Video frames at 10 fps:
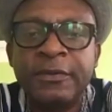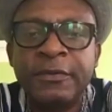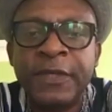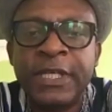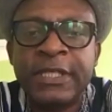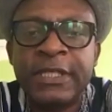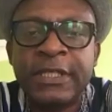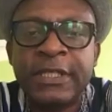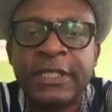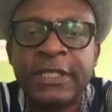first
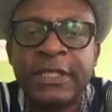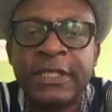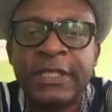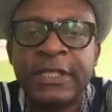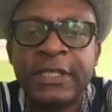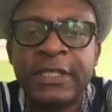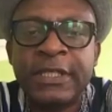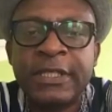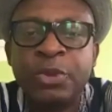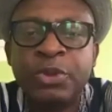son
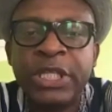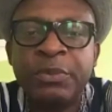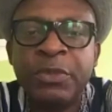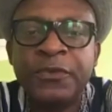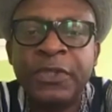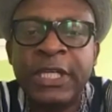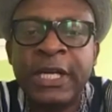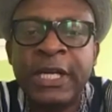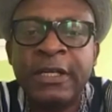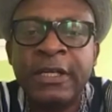due to hemophilia.
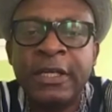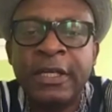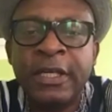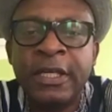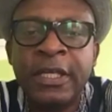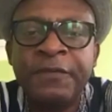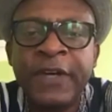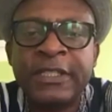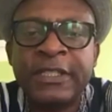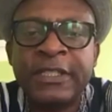In fact,